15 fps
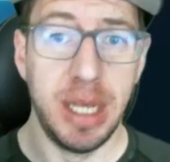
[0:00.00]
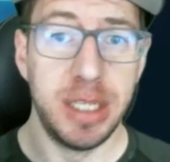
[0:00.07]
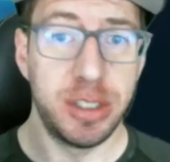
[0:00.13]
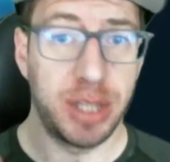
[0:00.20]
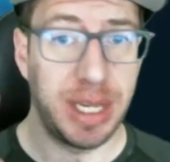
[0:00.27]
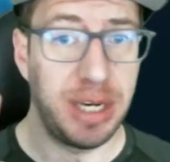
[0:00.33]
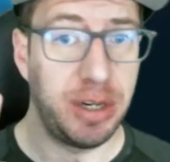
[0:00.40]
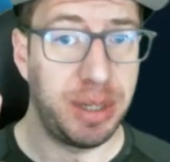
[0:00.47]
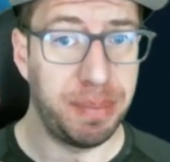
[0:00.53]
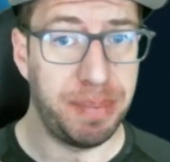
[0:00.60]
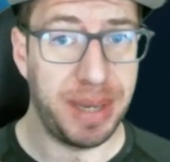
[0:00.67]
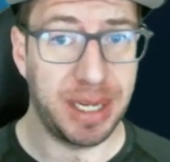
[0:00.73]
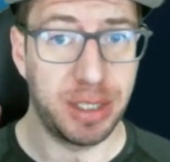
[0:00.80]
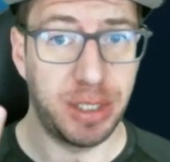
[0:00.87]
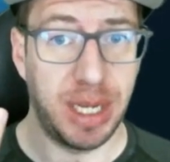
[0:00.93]
so that you can
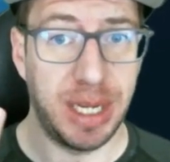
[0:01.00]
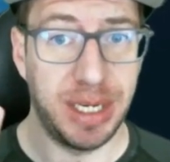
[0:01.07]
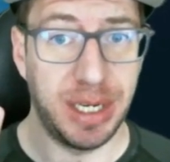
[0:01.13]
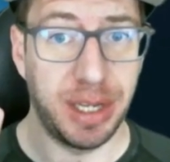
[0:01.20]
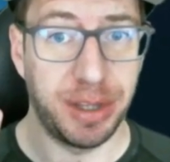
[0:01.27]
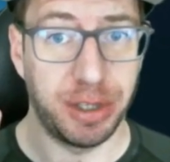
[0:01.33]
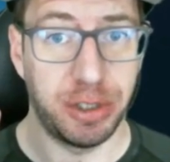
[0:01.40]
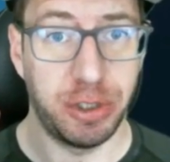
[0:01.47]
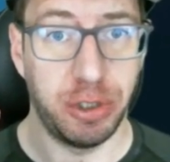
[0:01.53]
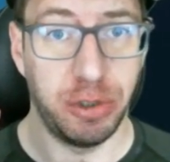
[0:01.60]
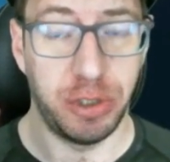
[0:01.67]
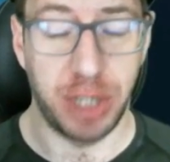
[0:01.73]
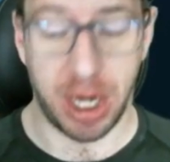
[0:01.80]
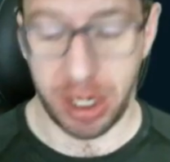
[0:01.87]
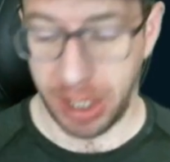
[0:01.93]
pick another true
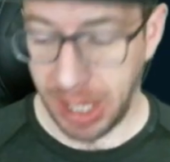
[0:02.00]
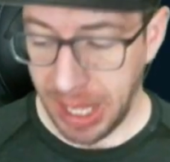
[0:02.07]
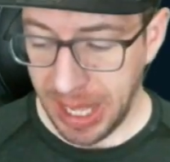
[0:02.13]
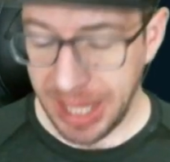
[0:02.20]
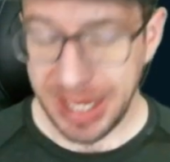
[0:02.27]
shard.